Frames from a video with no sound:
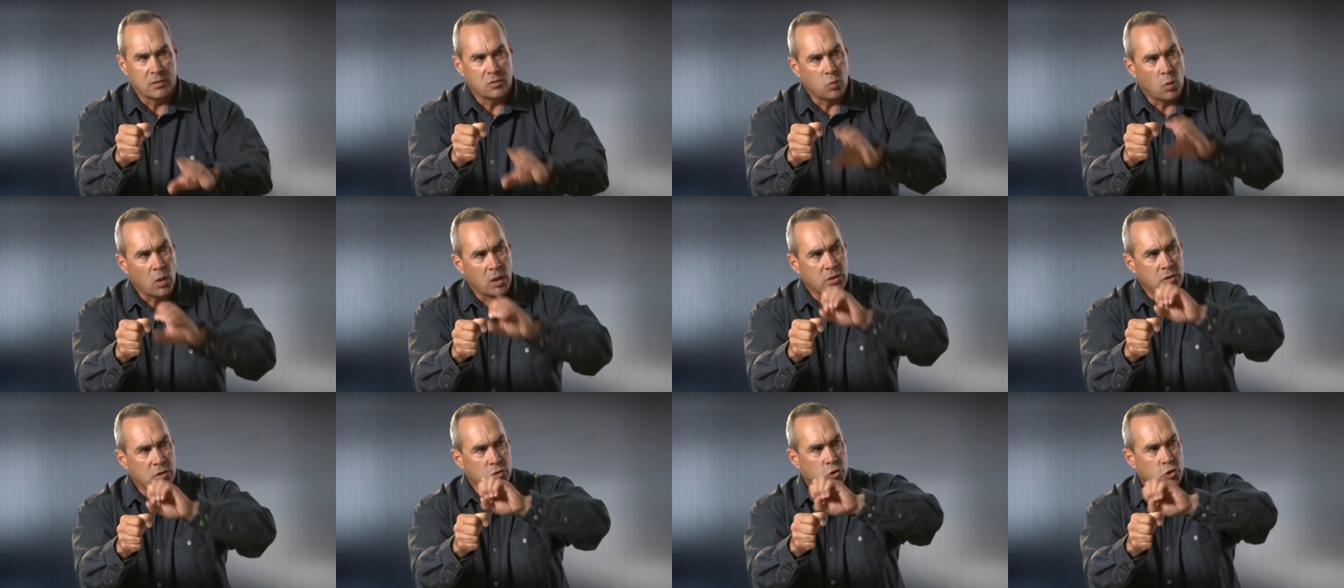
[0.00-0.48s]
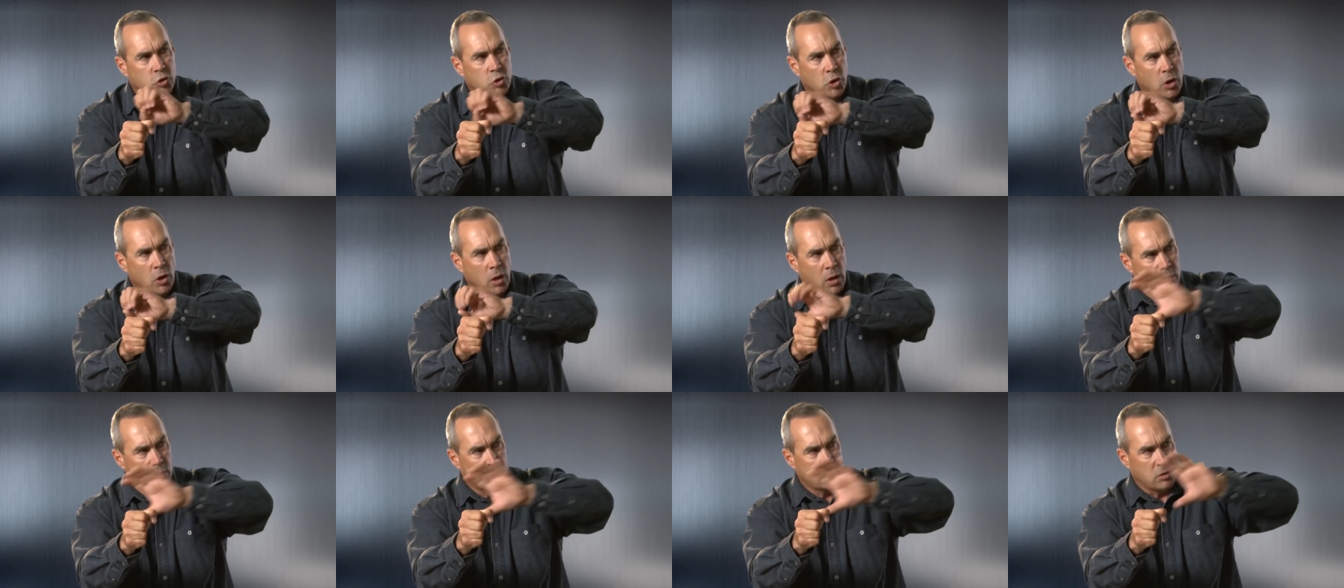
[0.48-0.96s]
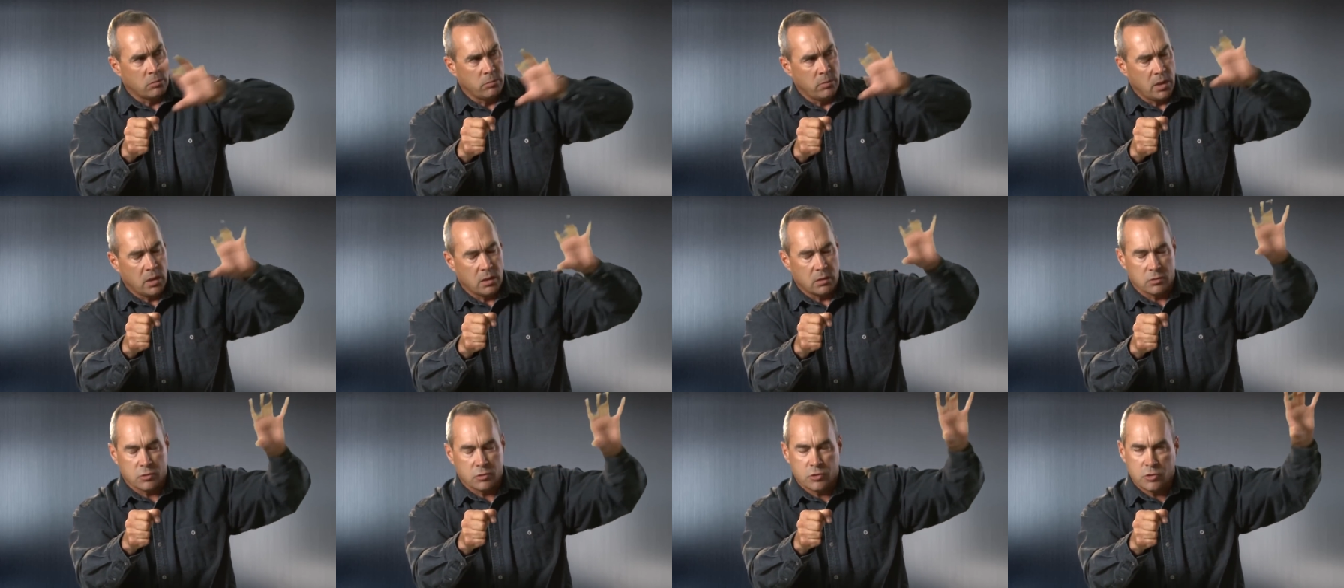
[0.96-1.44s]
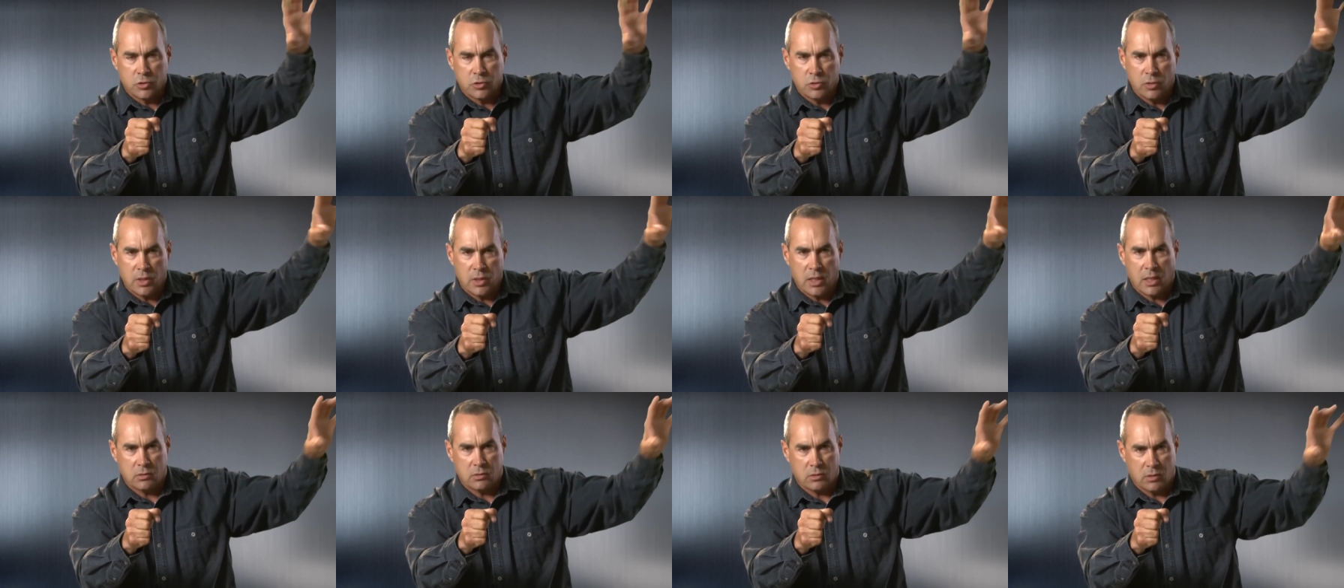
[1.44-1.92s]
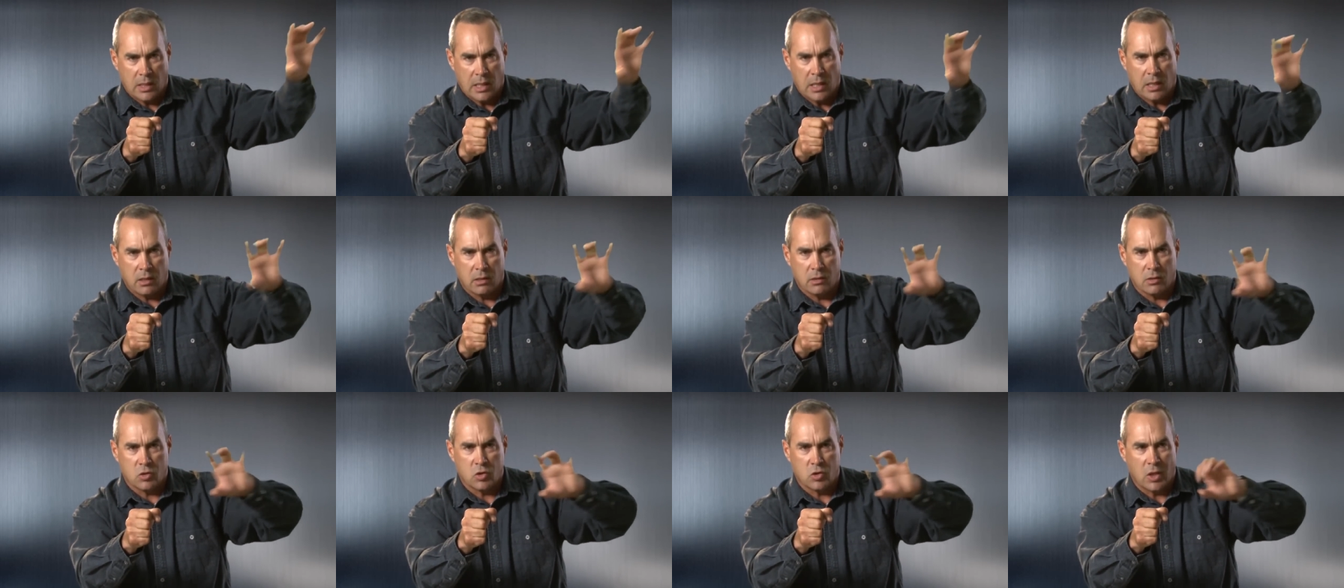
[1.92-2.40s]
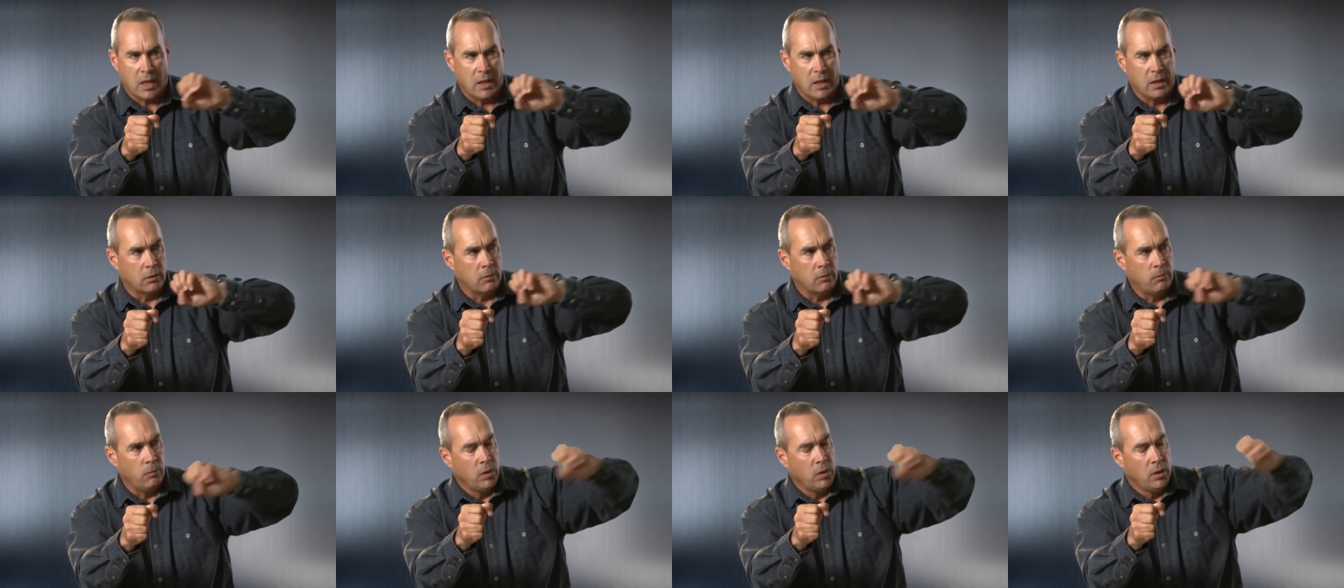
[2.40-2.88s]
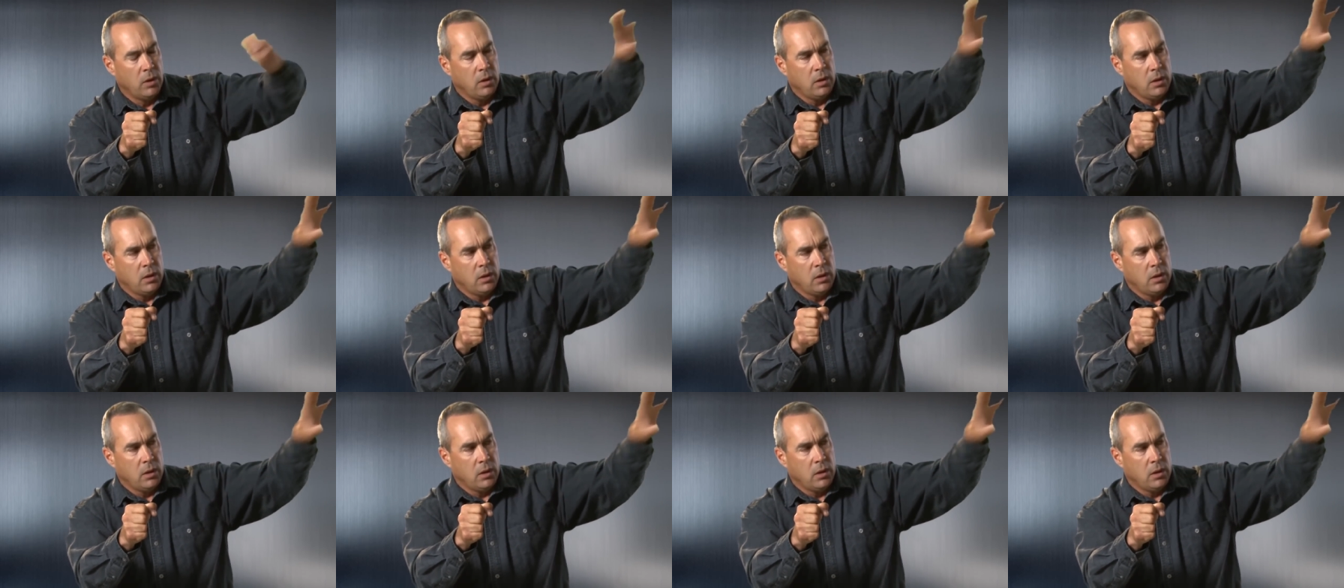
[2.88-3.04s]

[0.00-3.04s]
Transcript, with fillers: I was watching shards of metal shoot out of the tail,